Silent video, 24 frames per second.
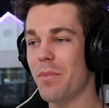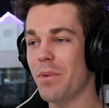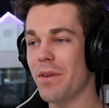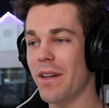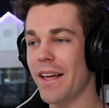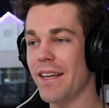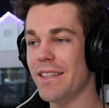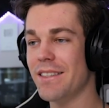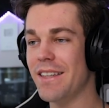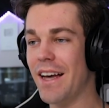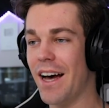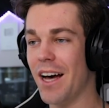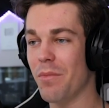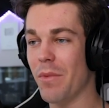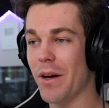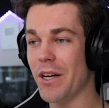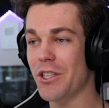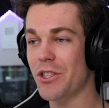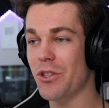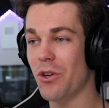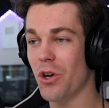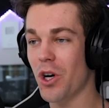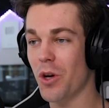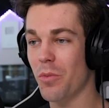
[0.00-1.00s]
placed down
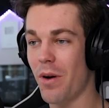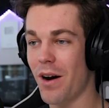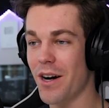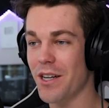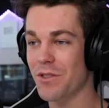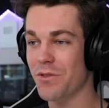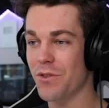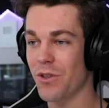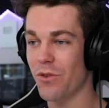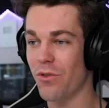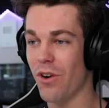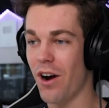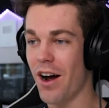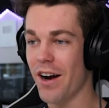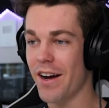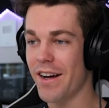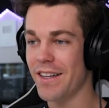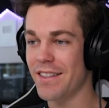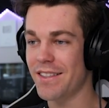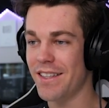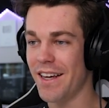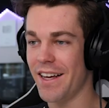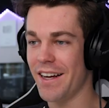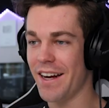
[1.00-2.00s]
my shulker box for
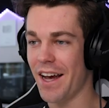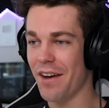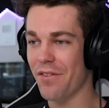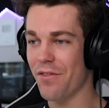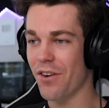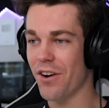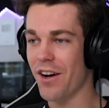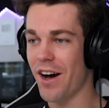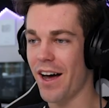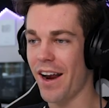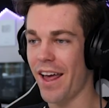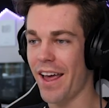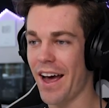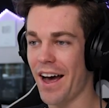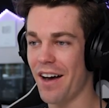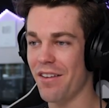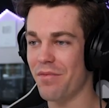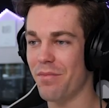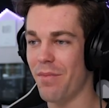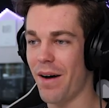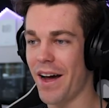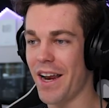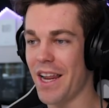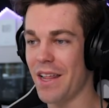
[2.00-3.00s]
rockets, and I forgot I
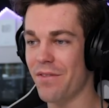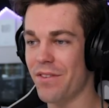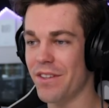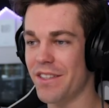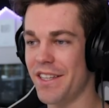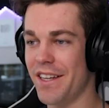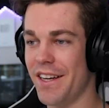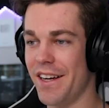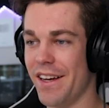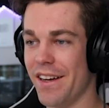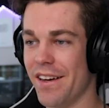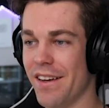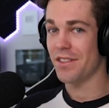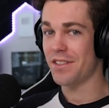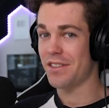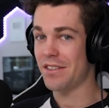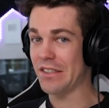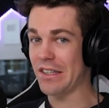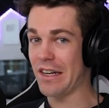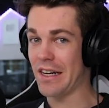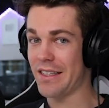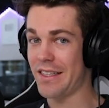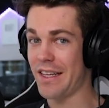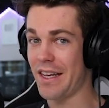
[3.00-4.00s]
have mining fatigue. This
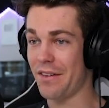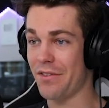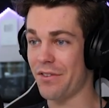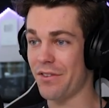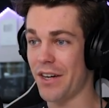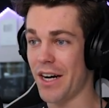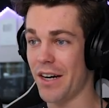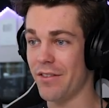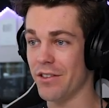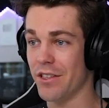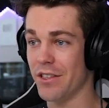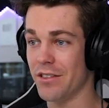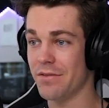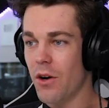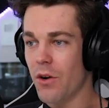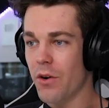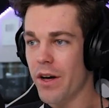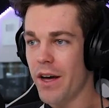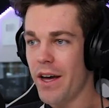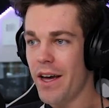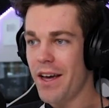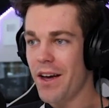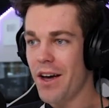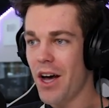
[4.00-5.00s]
is gonna take forever.
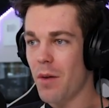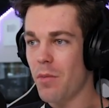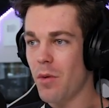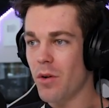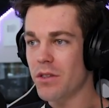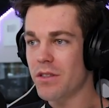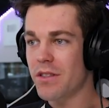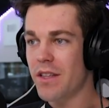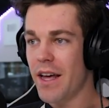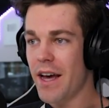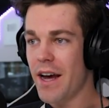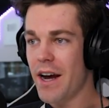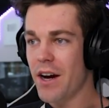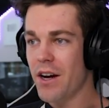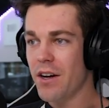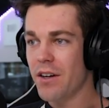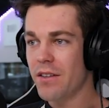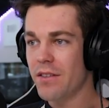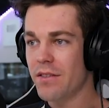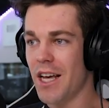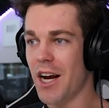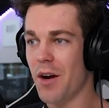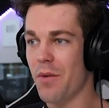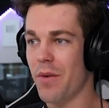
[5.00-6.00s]
Okay, almost
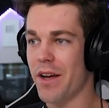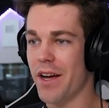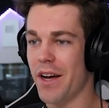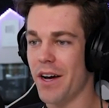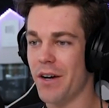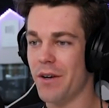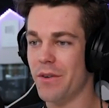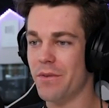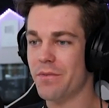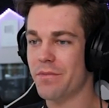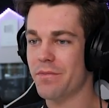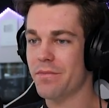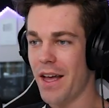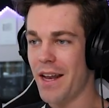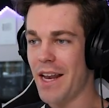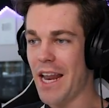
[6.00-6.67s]
there. There we go.